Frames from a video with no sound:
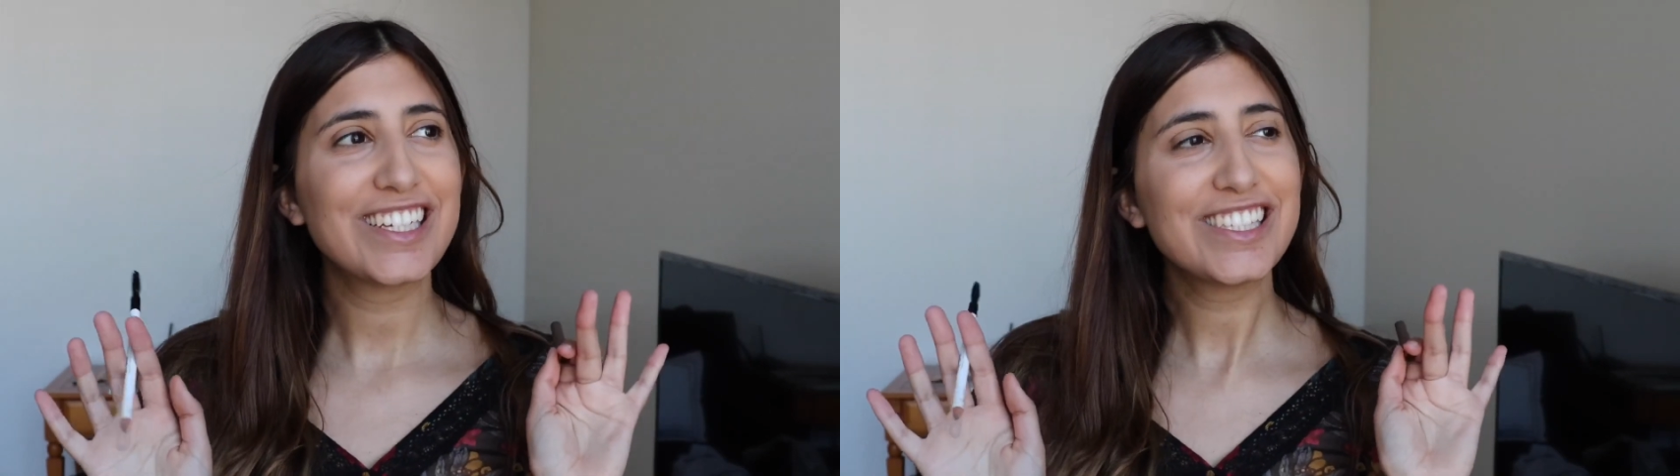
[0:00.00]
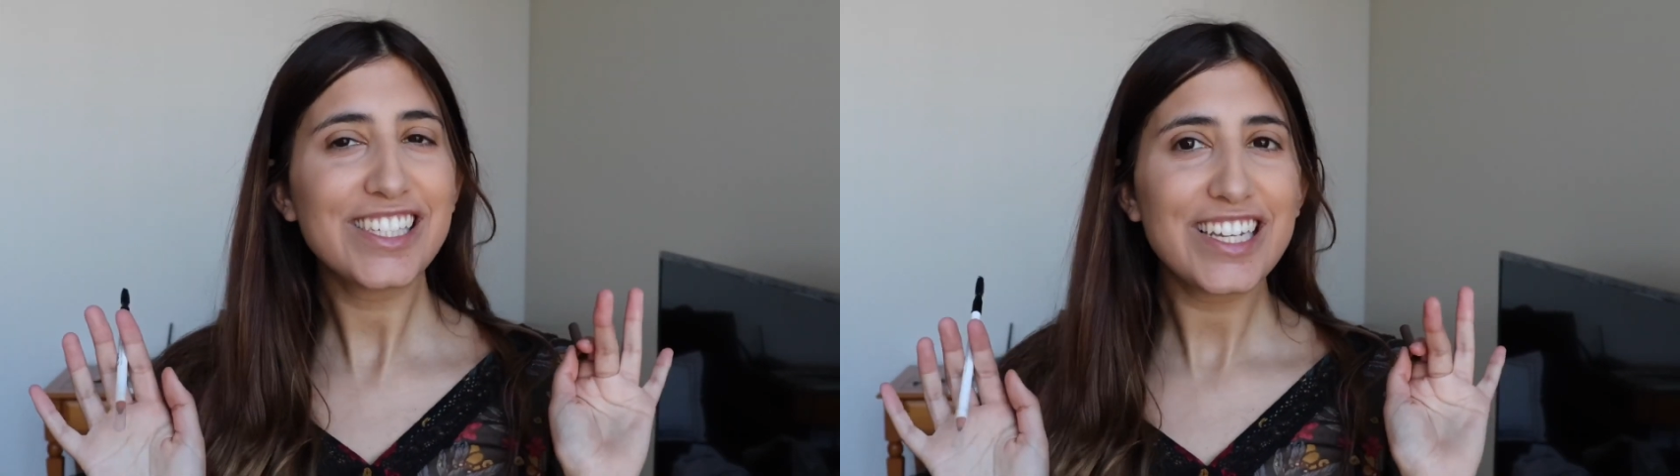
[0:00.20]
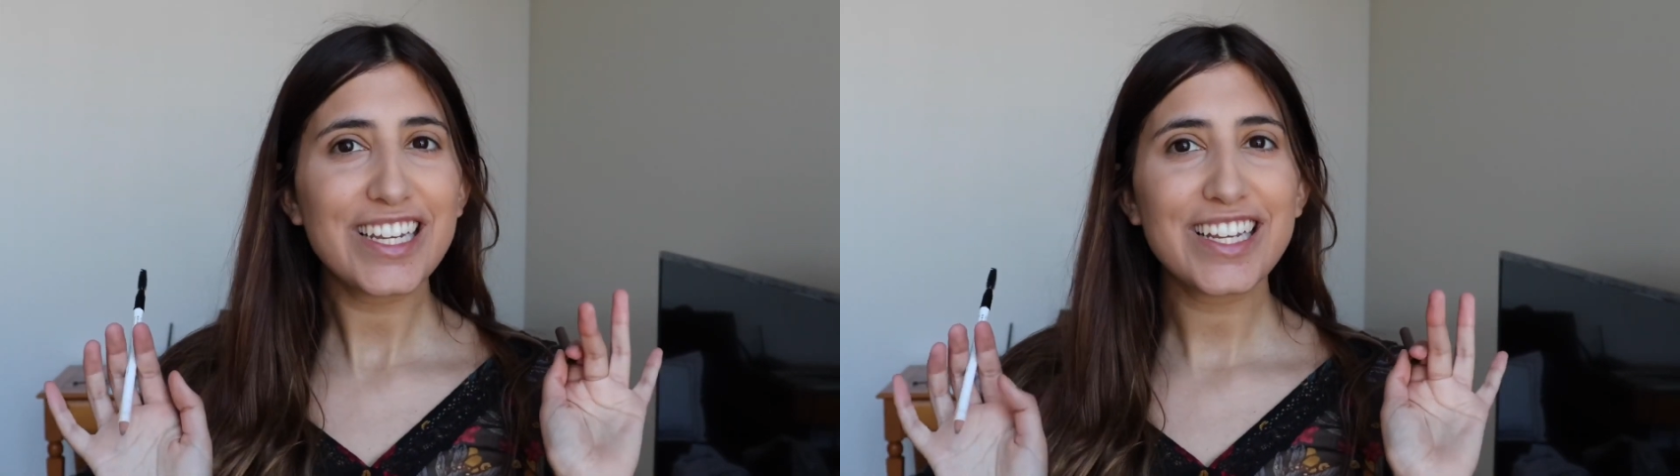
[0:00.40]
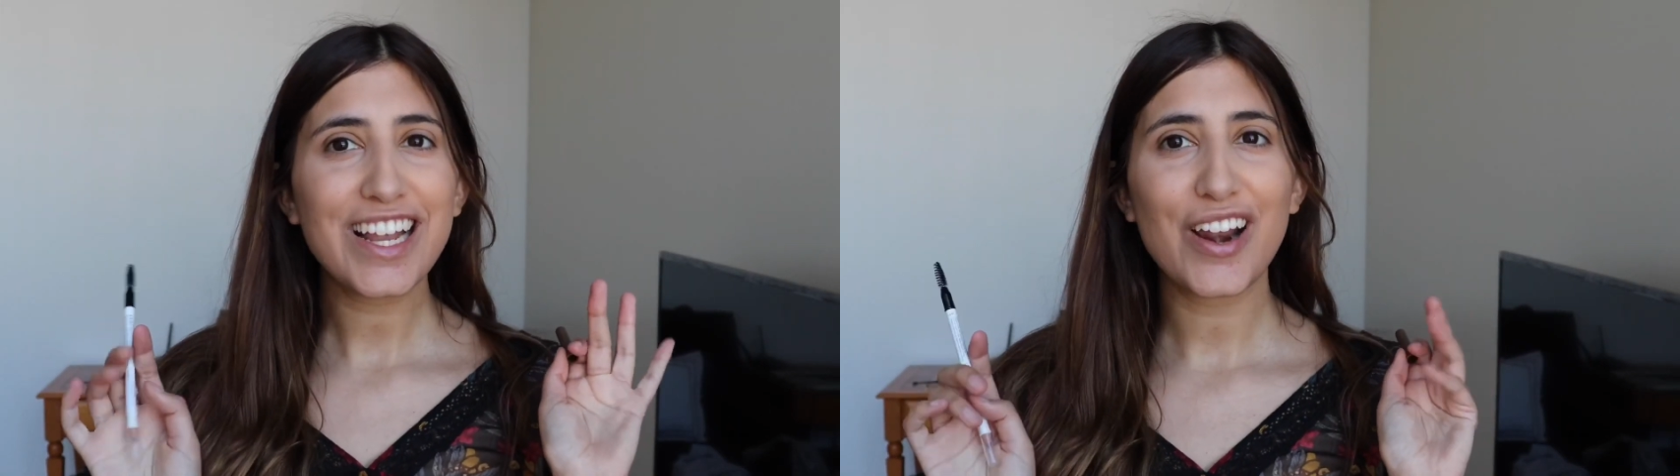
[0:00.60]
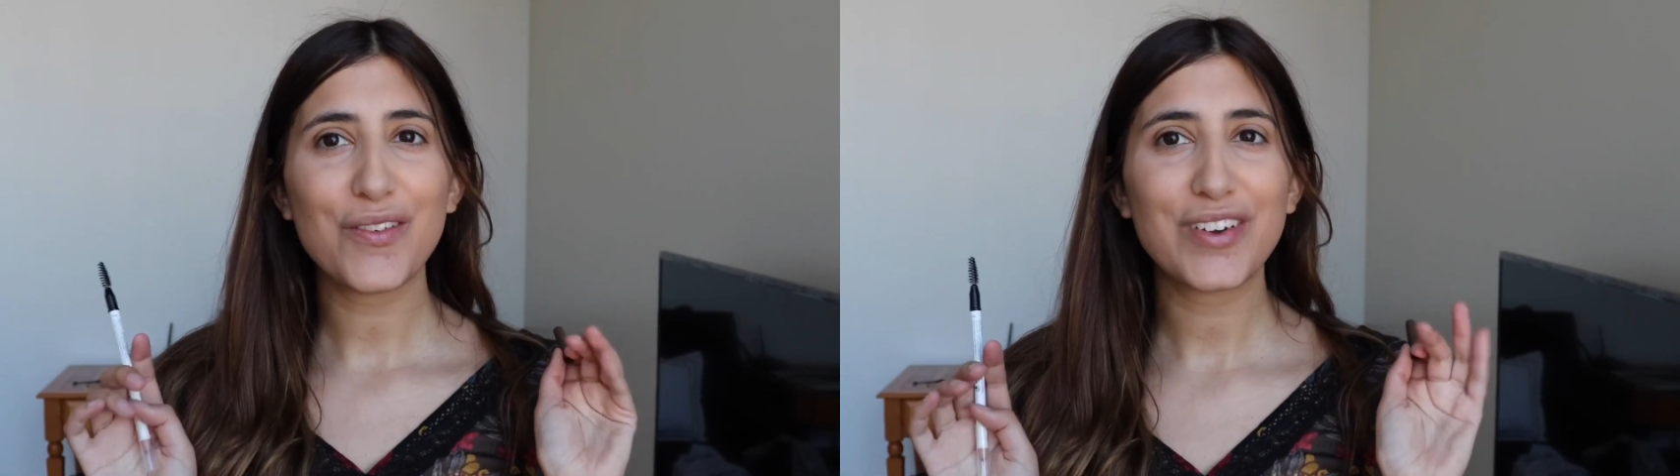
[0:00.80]

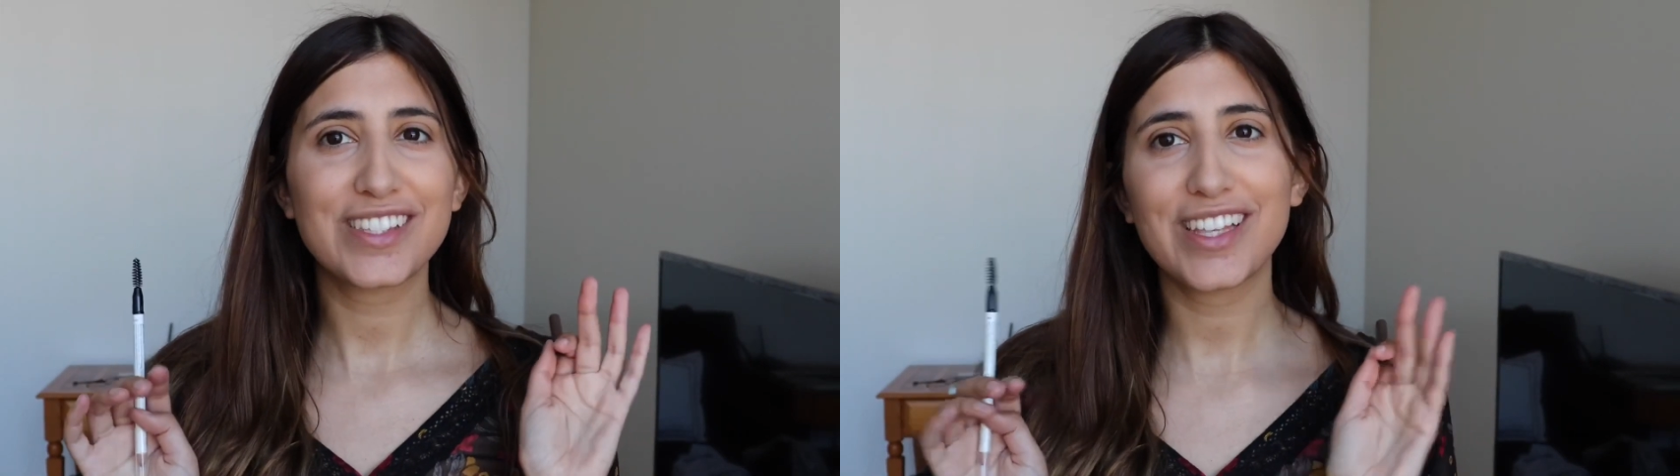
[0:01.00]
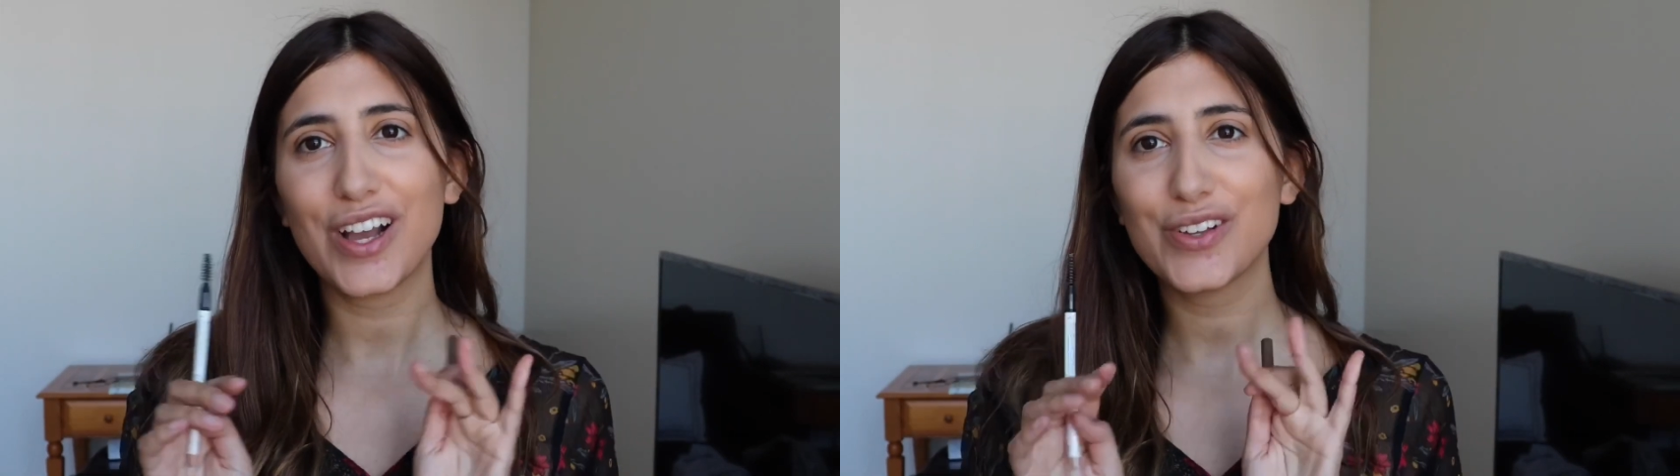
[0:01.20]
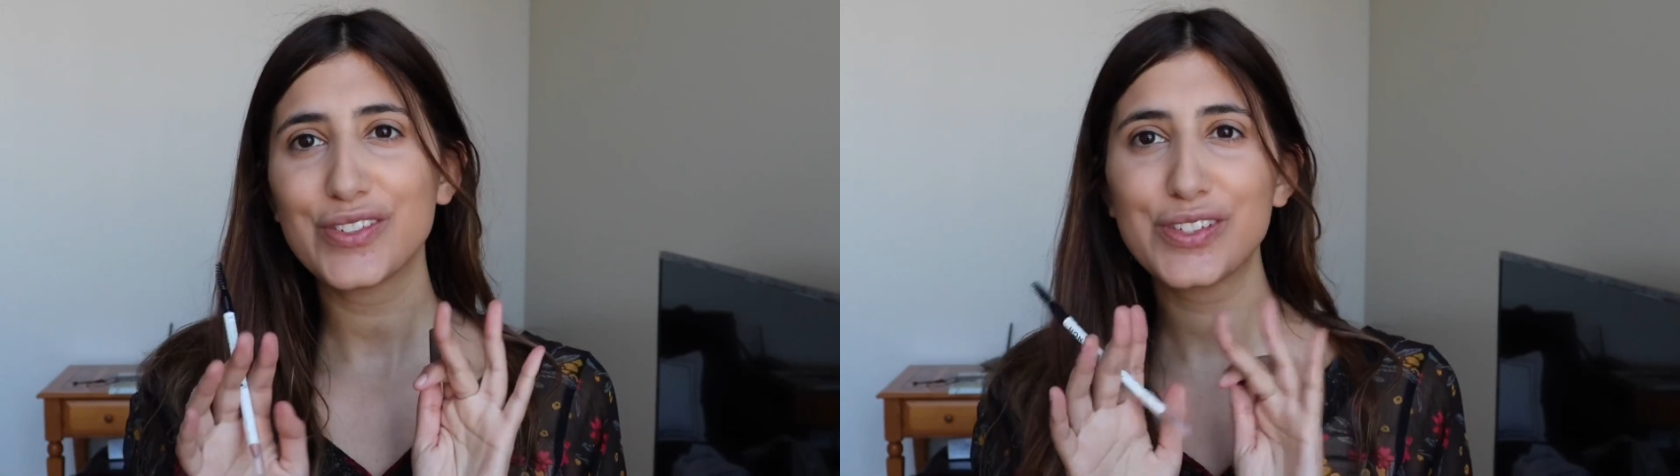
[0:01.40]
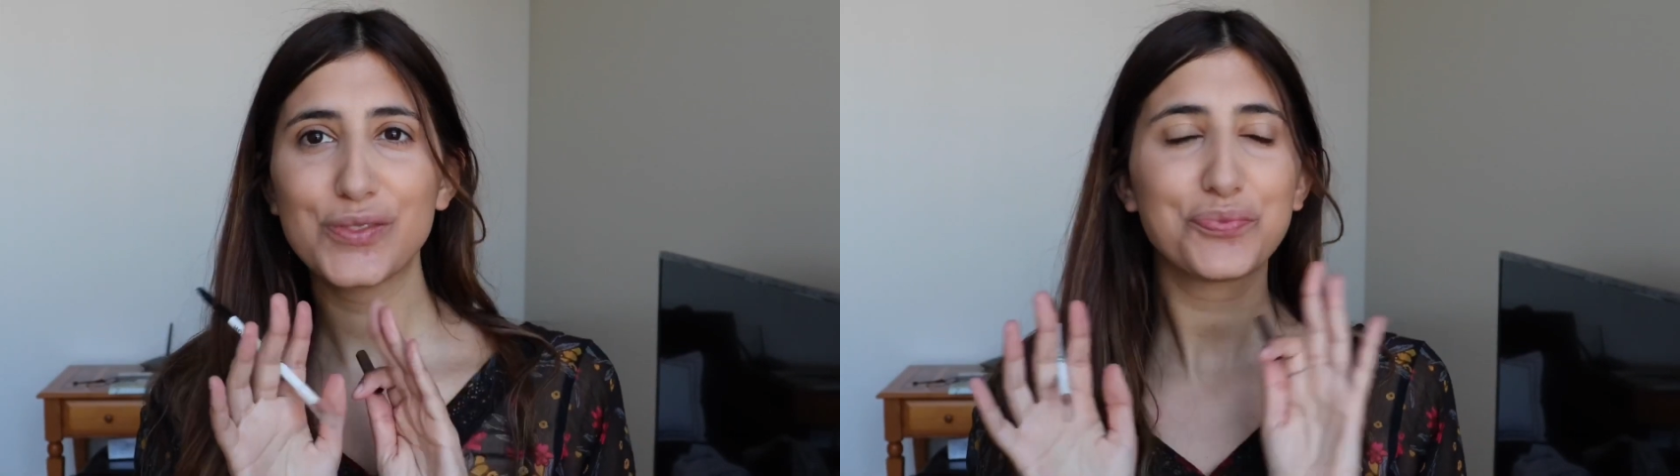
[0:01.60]
conceited. I don't want to sound,